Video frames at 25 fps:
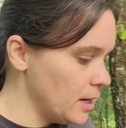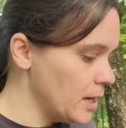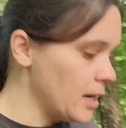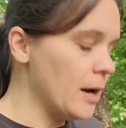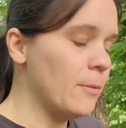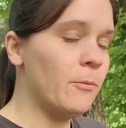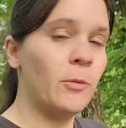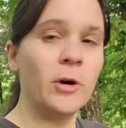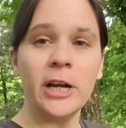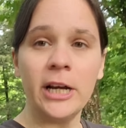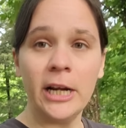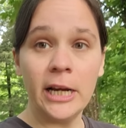
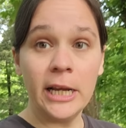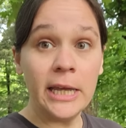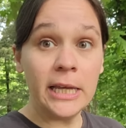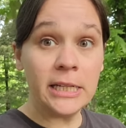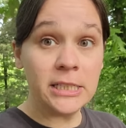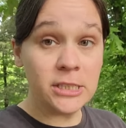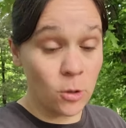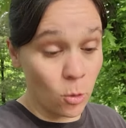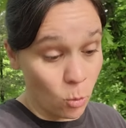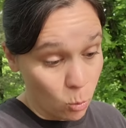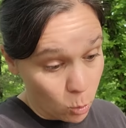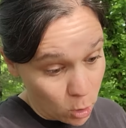Um, we're going to
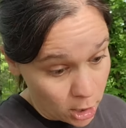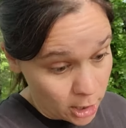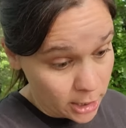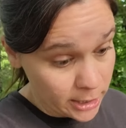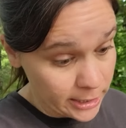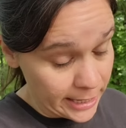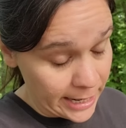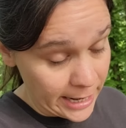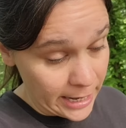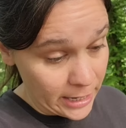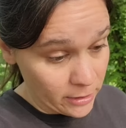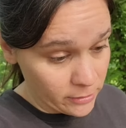get to
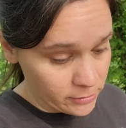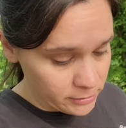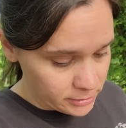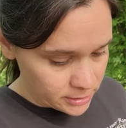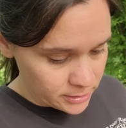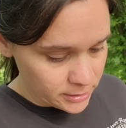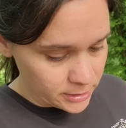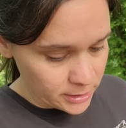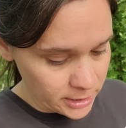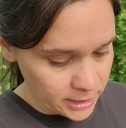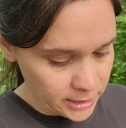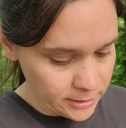work now.
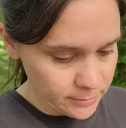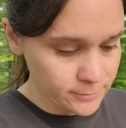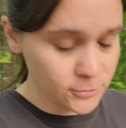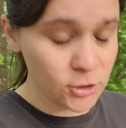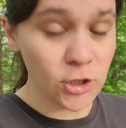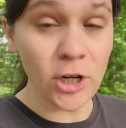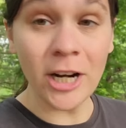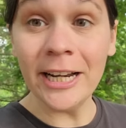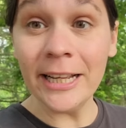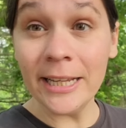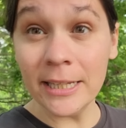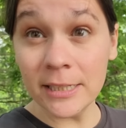
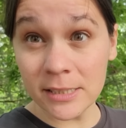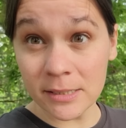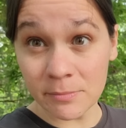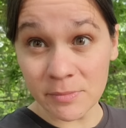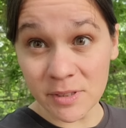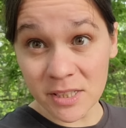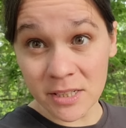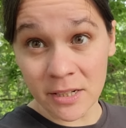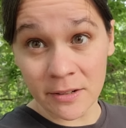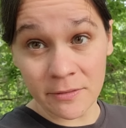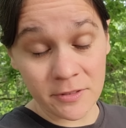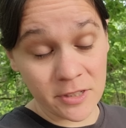Um, try to get
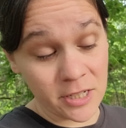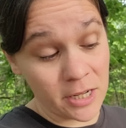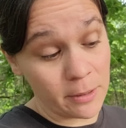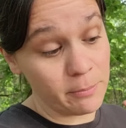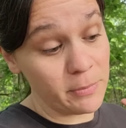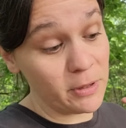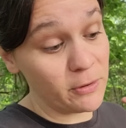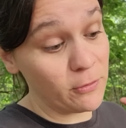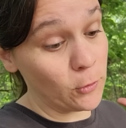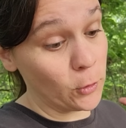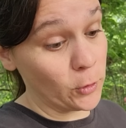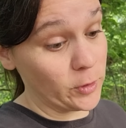some stuff
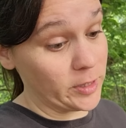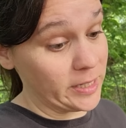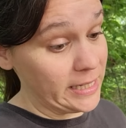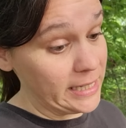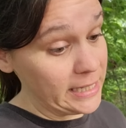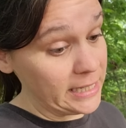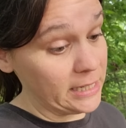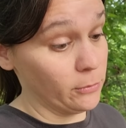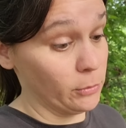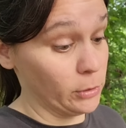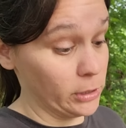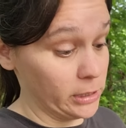done before the
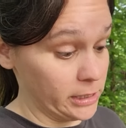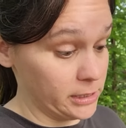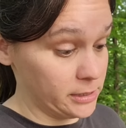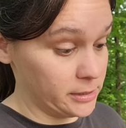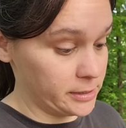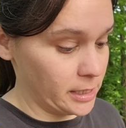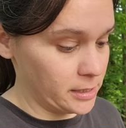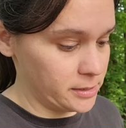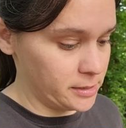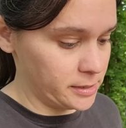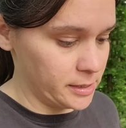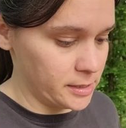heat really
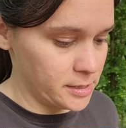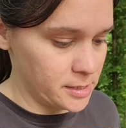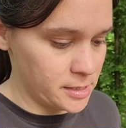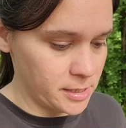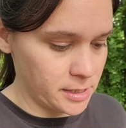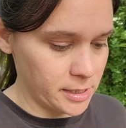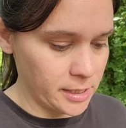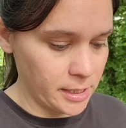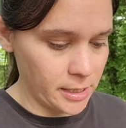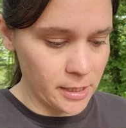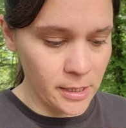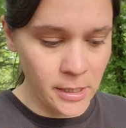sets in
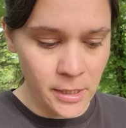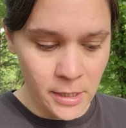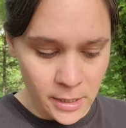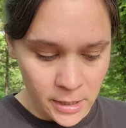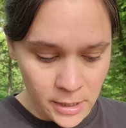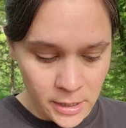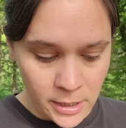today.